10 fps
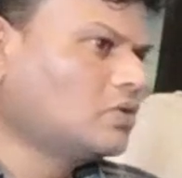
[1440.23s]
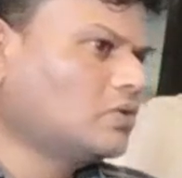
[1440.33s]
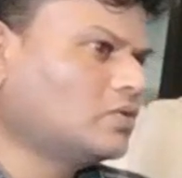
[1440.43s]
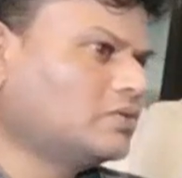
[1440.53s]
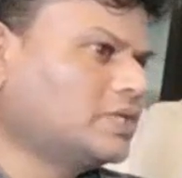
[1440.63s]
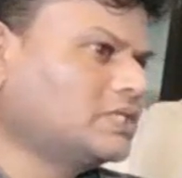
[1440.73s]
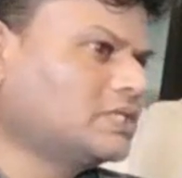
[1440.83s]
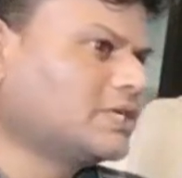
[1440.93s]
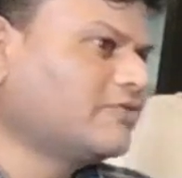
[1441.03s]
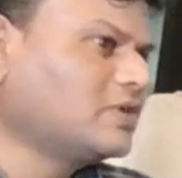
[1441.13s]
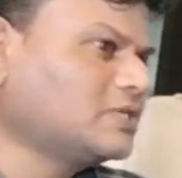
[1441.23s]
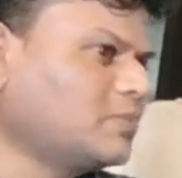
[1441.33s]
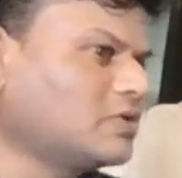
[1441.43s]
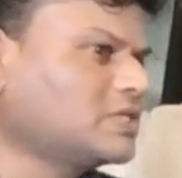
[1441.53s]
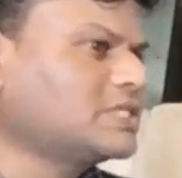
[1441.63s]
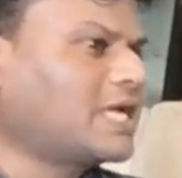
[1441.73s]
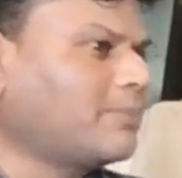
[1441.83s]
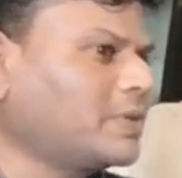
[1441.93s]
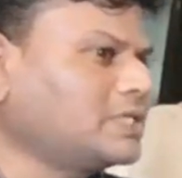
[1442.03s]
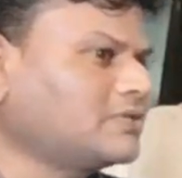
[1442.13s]
So this reverse process
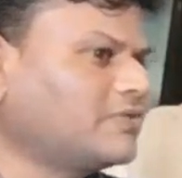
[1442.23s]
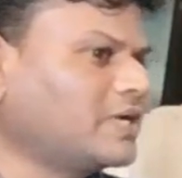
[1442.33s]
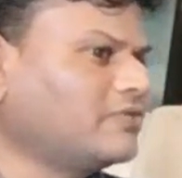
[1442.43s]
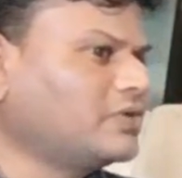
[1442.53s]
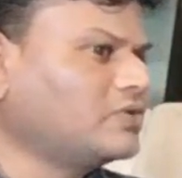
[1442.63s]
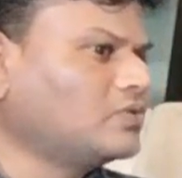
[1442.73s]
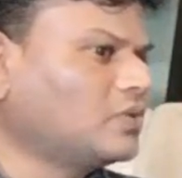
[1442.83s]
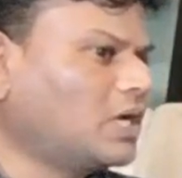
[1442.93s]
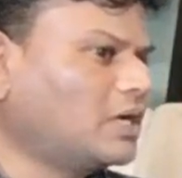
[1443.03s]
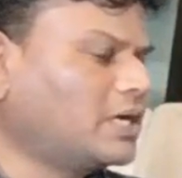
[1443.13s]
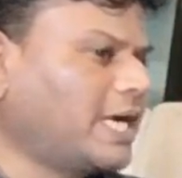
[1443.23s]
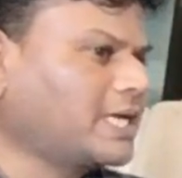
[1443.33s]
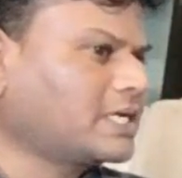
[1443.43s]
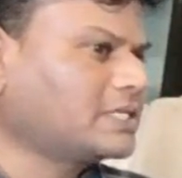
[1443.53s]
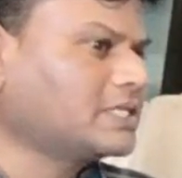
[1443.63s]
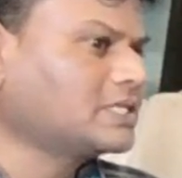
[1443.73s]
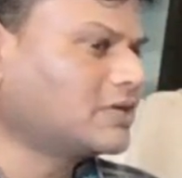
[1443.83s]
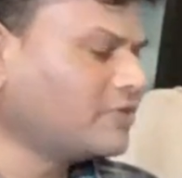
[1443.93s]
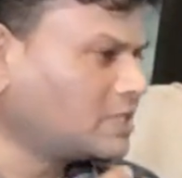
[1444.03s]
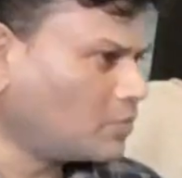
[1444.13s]
happens when we act as a
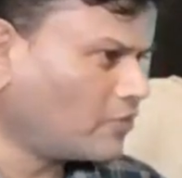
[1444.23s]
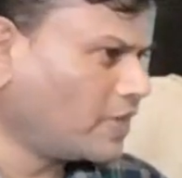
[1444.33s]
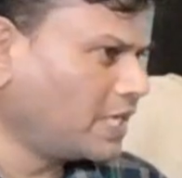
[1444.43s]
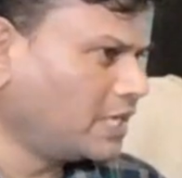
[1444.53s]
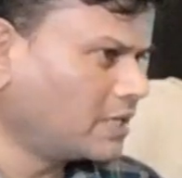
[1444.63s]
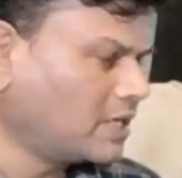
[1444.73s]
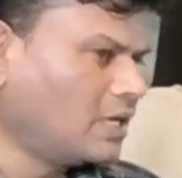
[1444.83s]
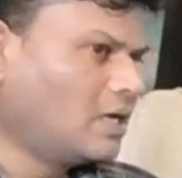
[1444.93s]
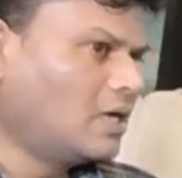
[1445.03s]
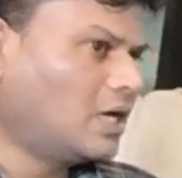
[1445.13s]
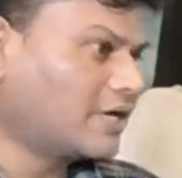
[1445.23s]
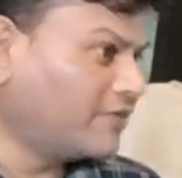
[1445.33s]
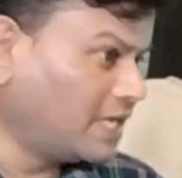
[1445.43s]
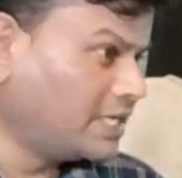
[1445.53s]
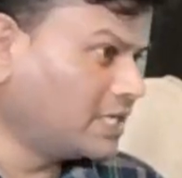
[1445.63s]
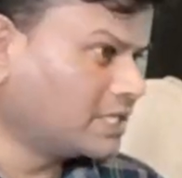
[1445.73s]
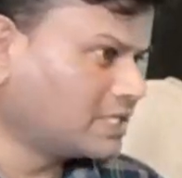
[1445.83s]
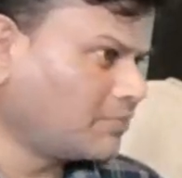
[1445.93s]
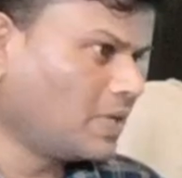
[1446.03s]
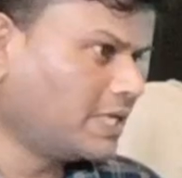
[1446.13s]
service provider or a vendor,
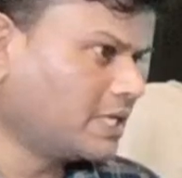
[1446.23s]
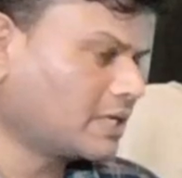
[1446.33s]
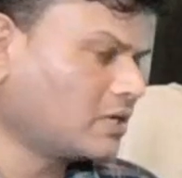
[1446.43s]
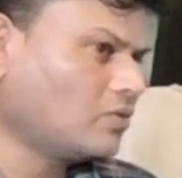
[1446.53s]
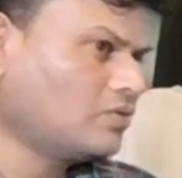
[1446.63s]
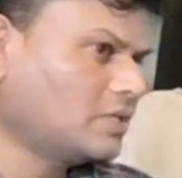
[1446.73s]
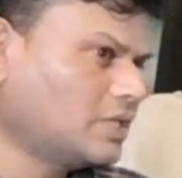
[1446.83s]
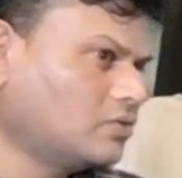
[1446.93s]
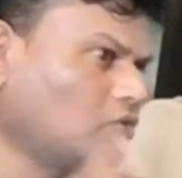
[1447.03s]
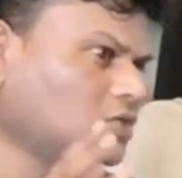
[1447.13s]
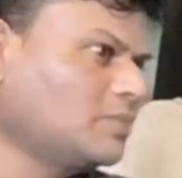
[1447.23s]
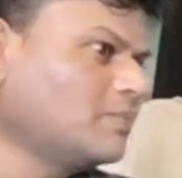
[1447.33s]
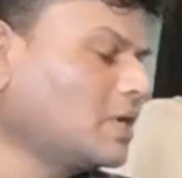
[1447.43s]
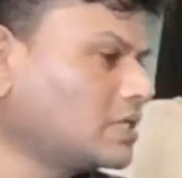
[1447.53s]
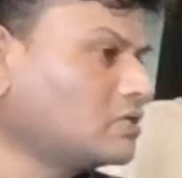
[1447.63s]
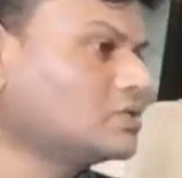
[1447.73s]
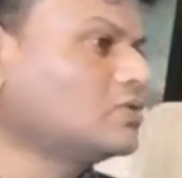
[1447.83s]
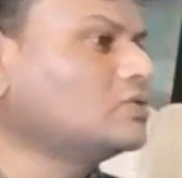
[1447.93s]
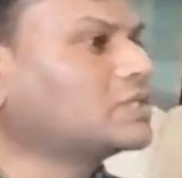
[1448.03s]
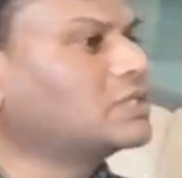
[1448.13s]
supplier. Those people are
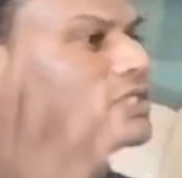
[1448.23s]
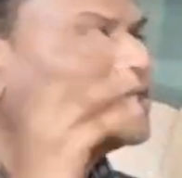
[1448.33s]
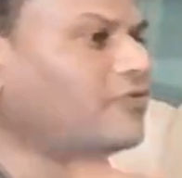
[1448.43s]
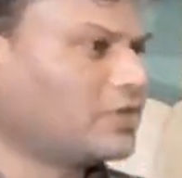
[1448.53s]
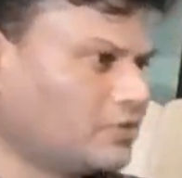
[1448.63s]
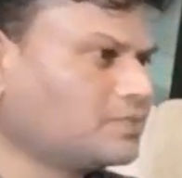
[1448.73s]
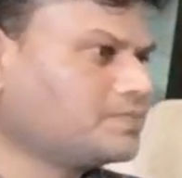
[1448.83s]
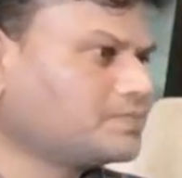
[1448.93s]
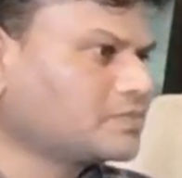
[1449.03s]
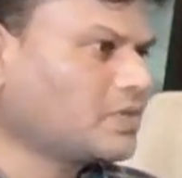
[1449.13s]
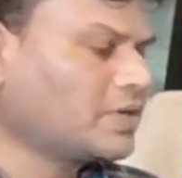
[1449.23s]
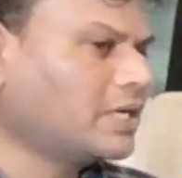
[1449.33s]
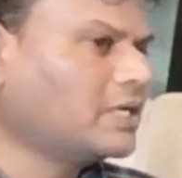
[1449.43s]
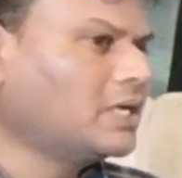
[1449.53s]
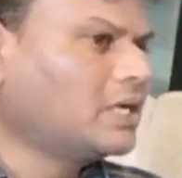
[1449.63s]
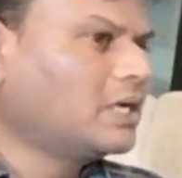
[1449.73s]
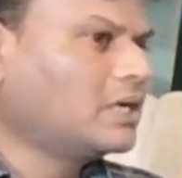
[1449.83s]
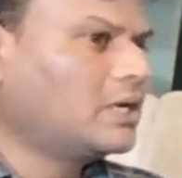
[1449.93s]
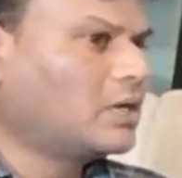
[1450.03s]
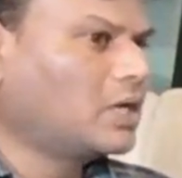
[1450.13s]
also searching for you. Okay.
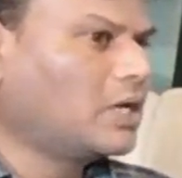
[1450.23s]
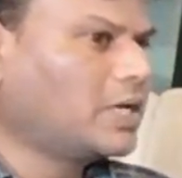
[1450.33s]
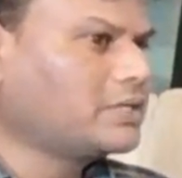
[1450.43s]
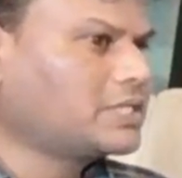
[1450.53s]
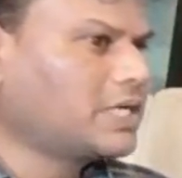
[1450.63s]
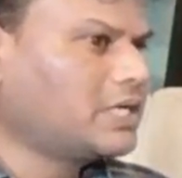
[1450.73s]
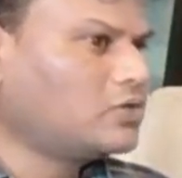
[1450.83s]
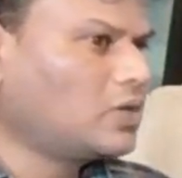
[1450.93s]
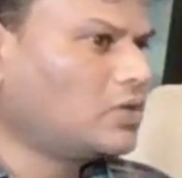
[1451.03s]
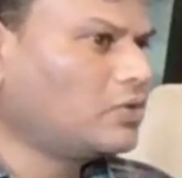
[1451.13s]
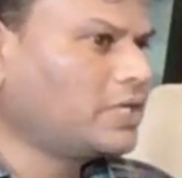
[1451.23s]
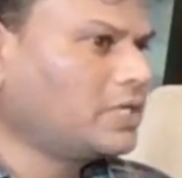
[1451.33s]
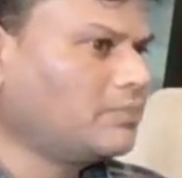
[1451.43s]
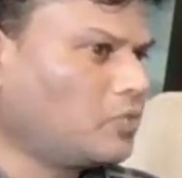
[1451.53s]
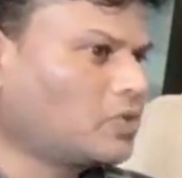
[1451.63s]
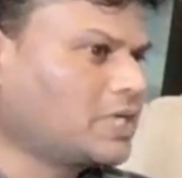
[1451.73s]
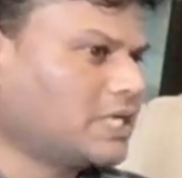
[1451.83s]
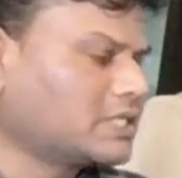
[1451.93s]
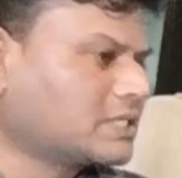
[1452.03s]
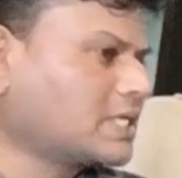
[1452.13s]
Now let's say you are doing a
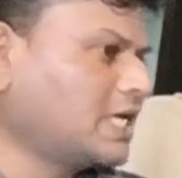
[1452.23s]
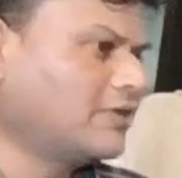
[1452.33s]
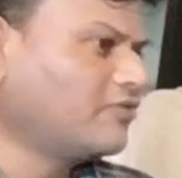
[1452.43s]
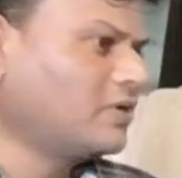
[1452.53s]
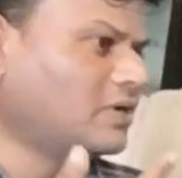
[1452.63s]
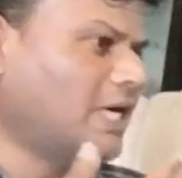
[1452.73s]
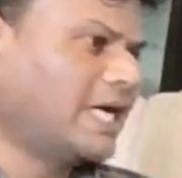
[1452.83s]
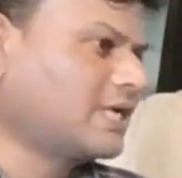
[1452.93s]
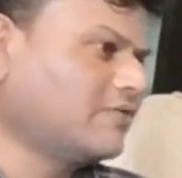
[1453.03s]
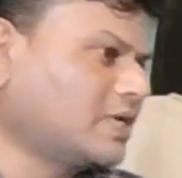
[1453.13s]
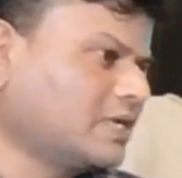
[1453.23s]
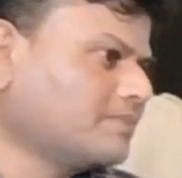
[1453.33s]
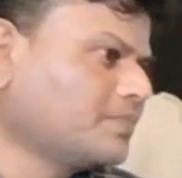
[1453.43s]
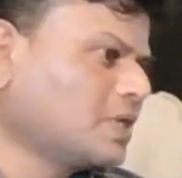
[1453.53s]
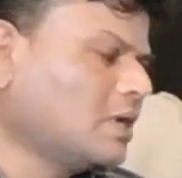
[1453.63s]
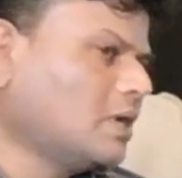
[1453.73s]
podcast kind of activity.